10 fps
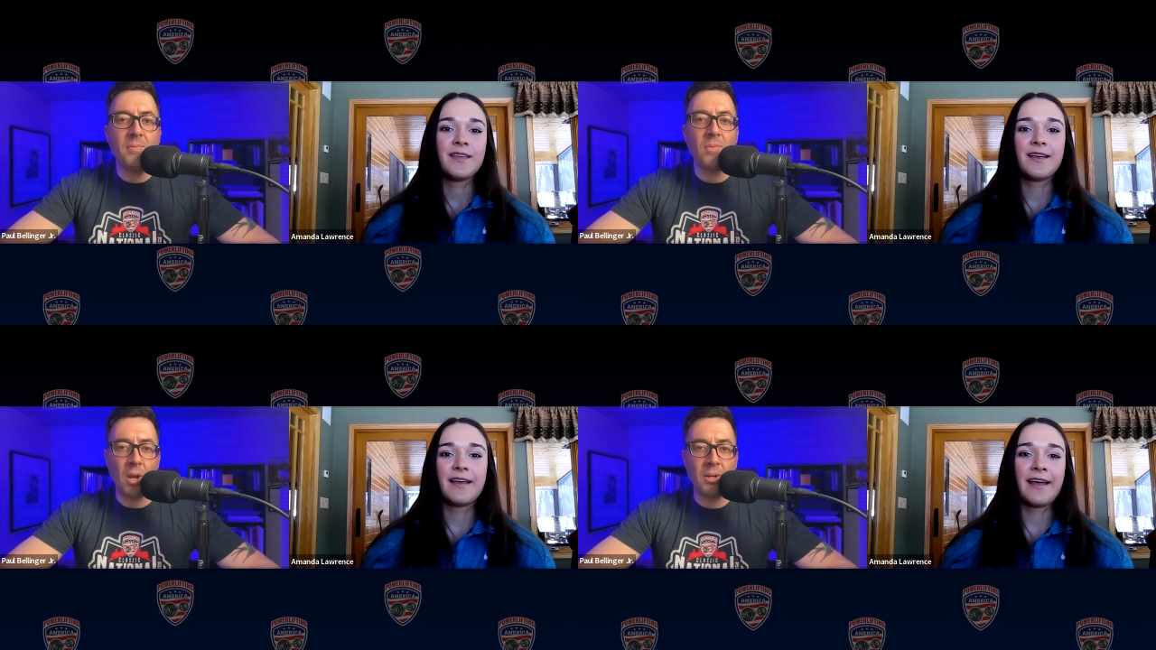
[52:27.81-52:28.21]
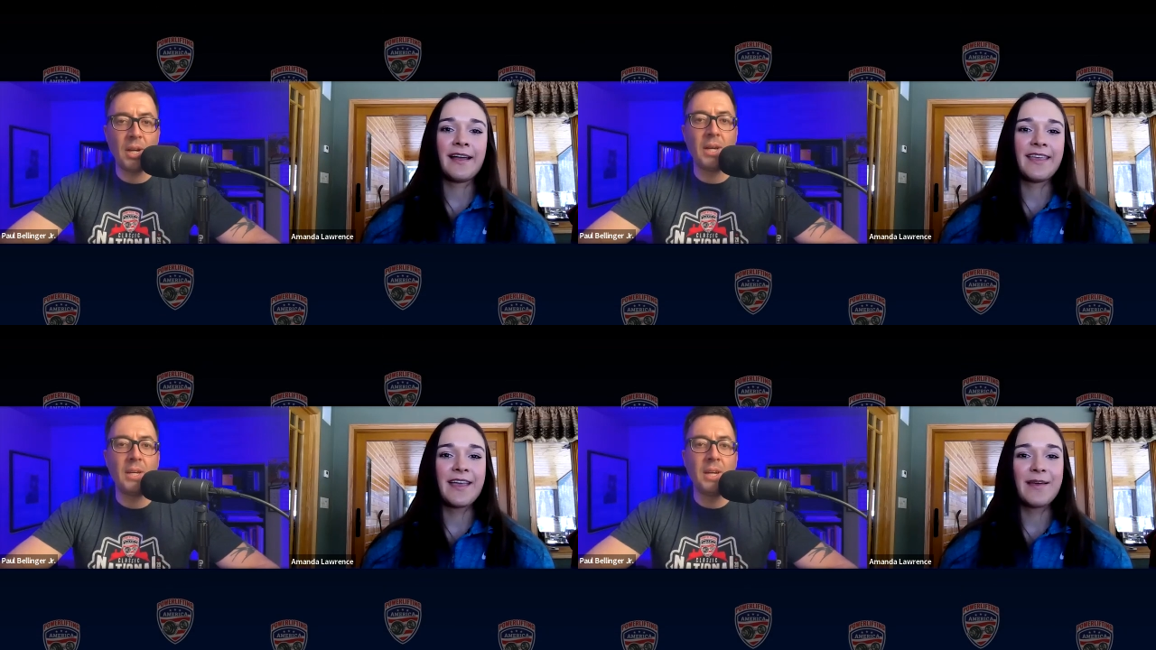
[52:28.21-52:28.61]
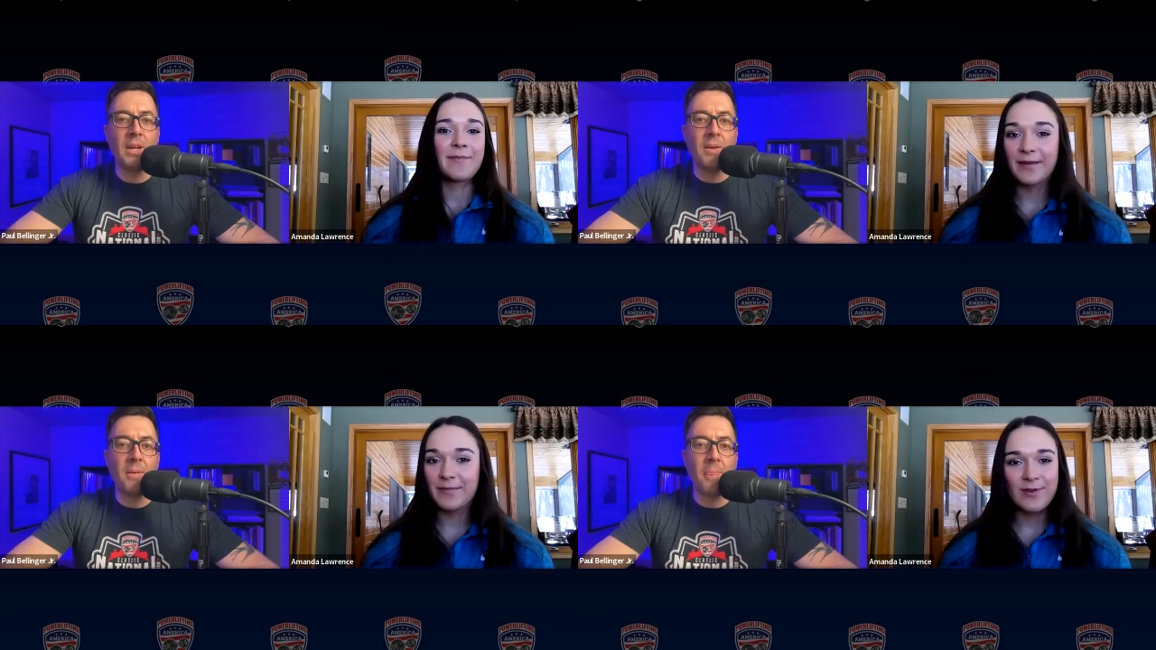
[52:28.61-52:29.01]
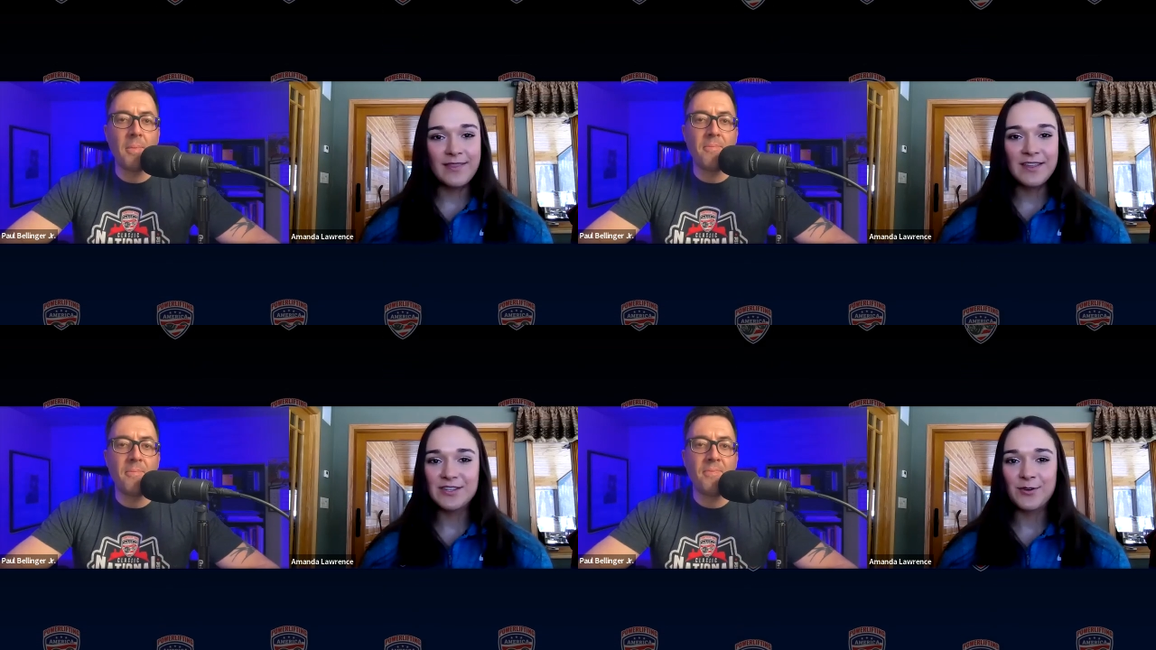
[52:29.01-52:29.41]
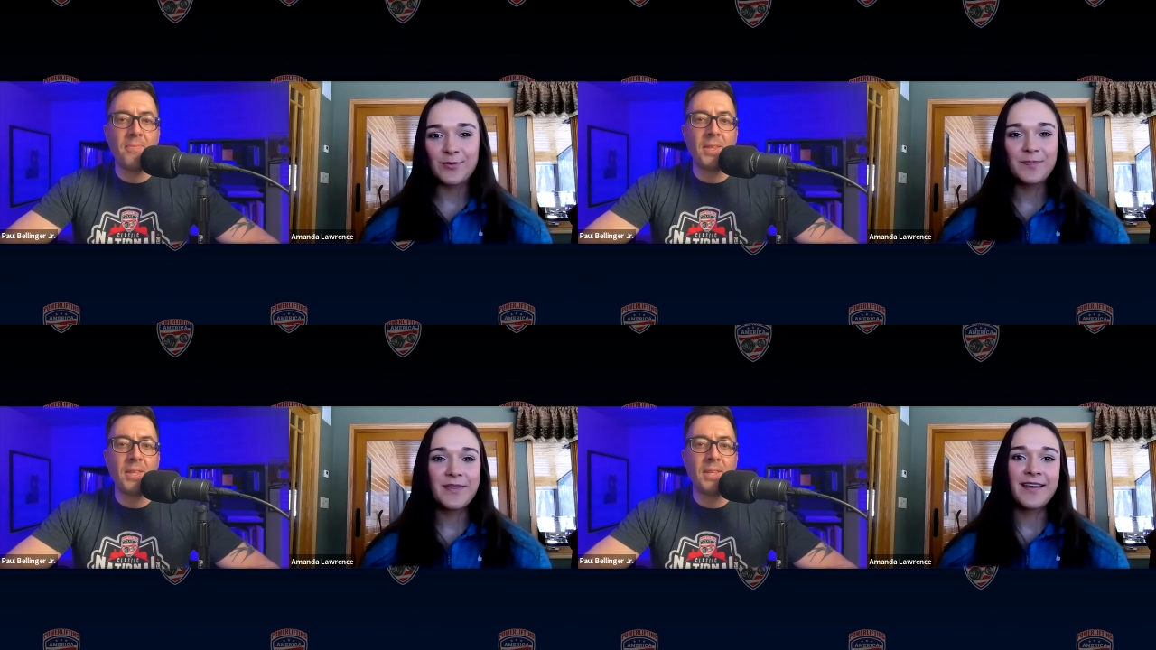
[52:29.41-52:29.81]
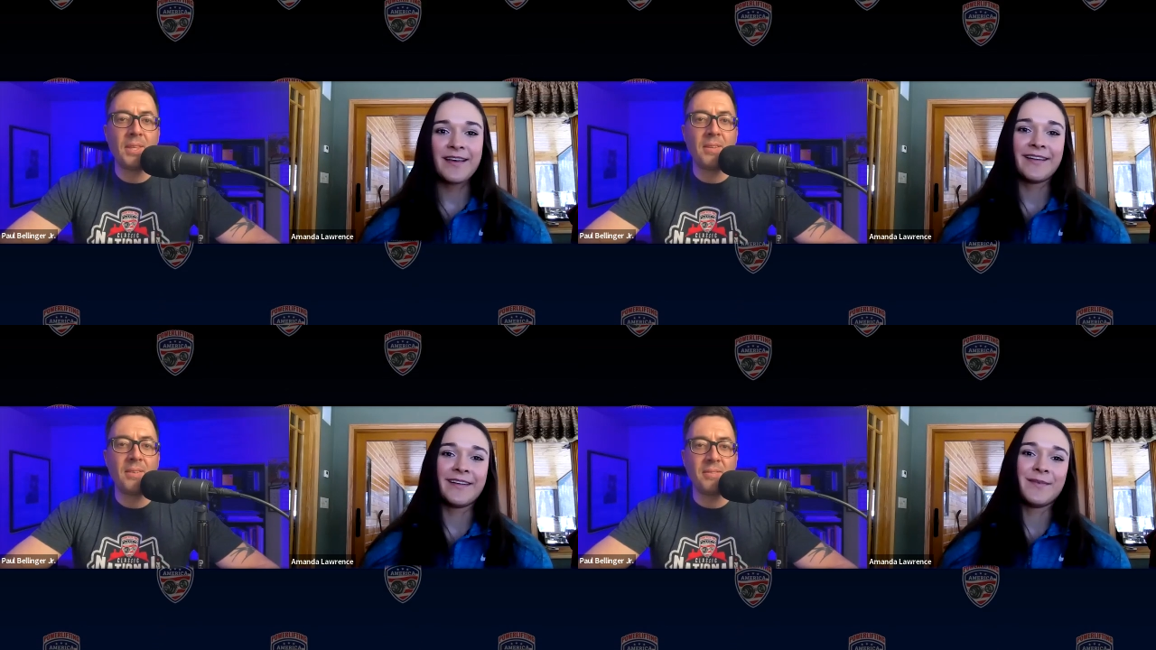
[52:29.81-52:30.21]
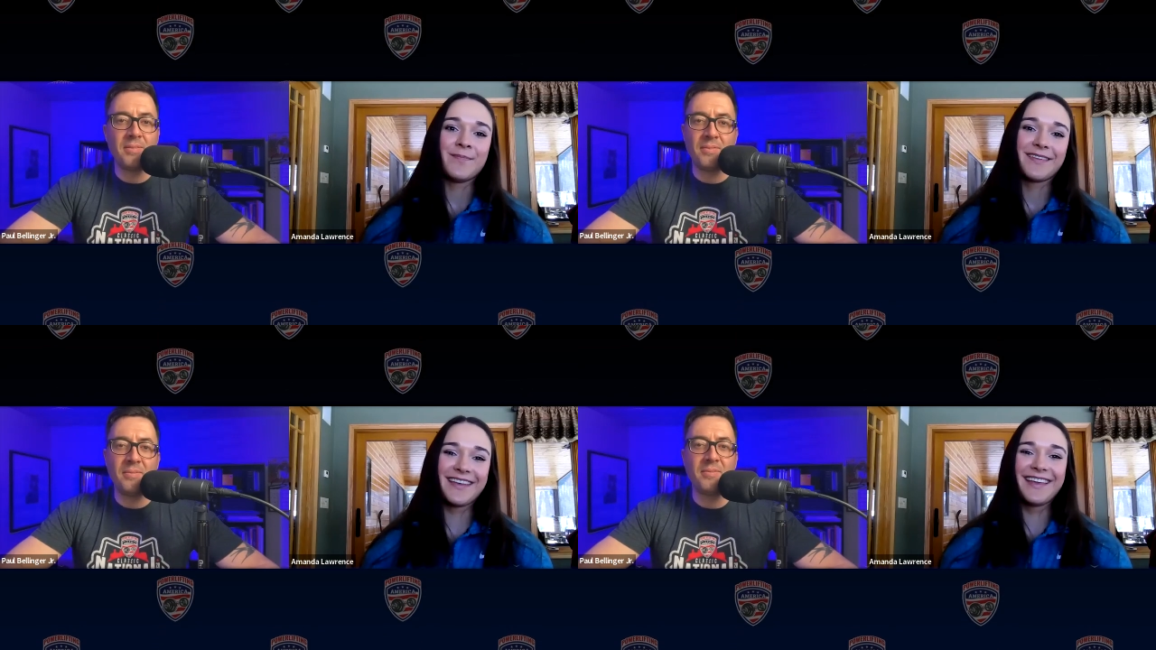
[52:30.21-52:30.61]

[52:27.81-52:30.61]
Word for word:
Speaker 1: Okay. I can't pick between the two. Um